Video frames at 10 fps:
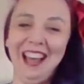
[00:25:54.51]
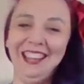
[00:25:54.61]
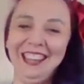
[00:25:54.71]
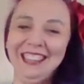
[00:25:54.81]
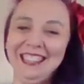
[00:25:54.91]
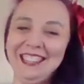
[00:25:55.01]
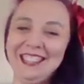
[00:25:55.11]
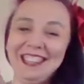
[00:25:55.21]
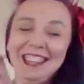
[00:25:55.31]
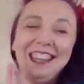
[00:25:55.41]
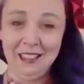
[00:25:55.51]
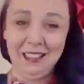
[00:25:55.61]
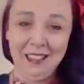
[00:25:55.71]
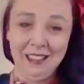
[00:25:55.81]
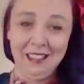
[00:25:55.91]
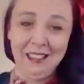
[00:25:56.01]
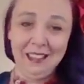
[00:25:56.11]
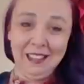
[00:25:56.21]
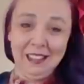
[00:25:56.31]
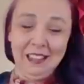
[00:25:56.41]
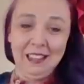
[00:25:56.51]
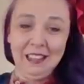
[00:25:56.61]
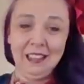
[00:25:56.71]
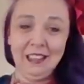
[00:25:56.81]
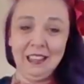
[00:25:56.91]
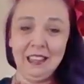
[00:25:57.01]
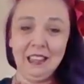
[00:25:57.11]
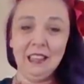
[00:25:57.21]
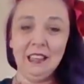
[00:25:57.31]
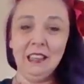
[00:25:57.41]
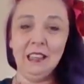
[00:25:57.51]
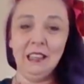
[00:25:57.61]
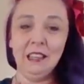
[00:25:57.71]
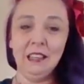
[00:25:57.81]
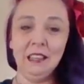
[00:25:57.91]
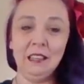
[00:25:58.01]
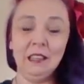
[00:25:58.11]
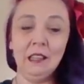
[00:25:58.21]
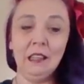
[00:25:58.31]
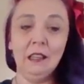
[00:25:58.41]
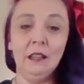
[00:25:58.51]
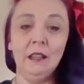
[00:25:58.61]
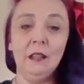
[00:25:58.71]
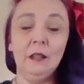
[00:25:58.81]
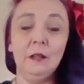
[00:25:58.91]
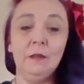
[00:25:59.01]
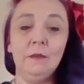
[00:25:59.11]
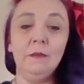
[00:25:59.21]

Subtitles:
(not speaking)